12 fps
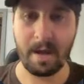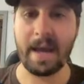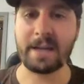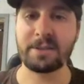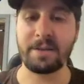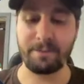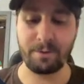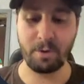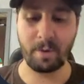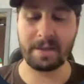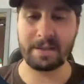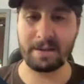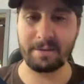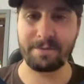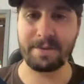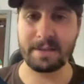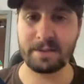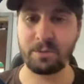I actually have no idea
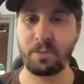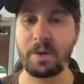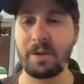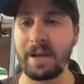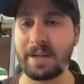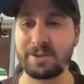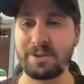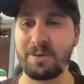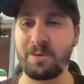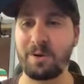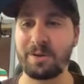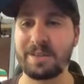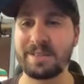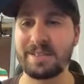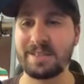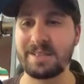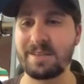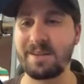if this will actually work. This
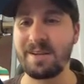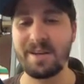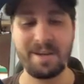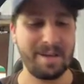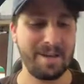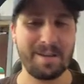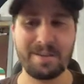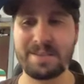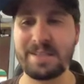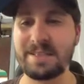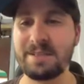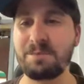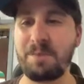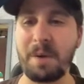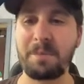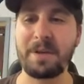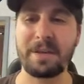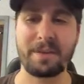isn't
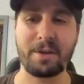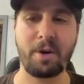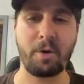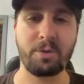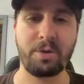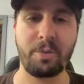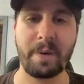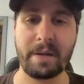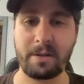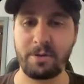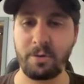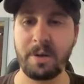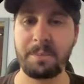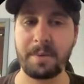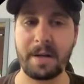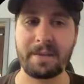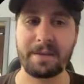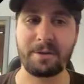probably like the go-to way to do it,
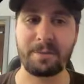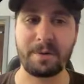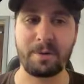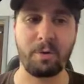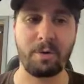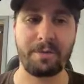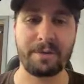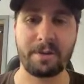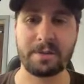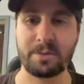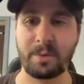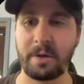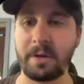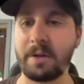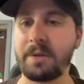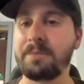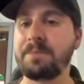but I think it'll be cool if it does work.